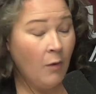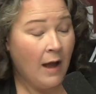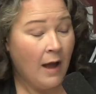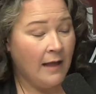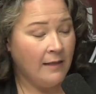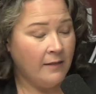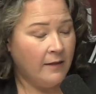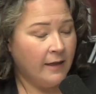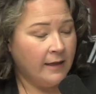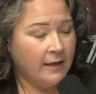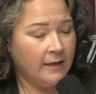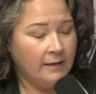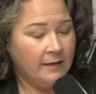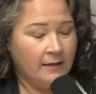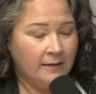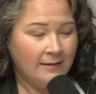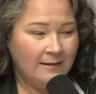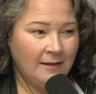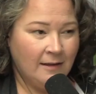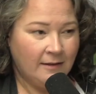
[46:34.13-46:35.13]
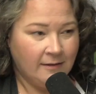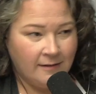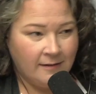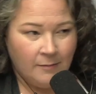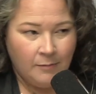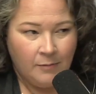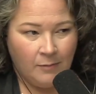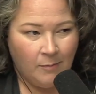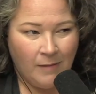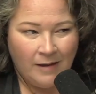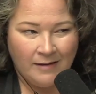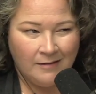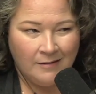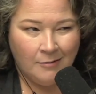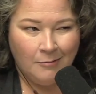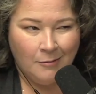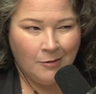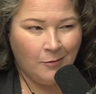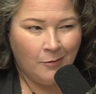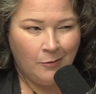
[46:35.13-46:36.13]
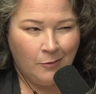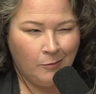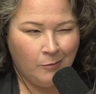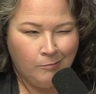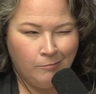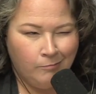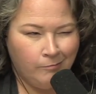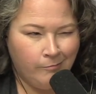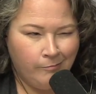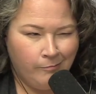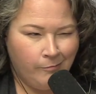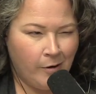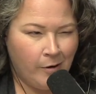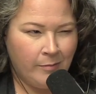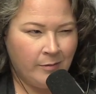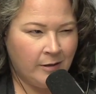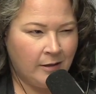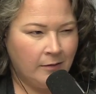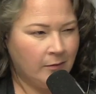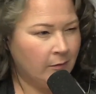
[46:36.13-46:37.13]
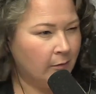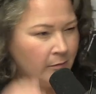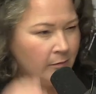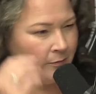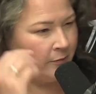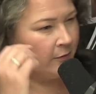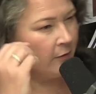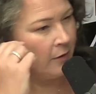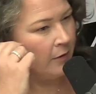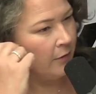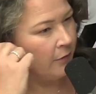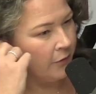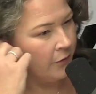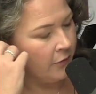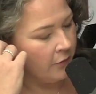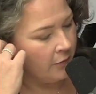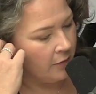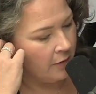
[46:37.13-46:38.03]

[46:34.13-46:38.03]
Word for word: Well, I like it, and it's not typical my typical yeah. barbecue sauce.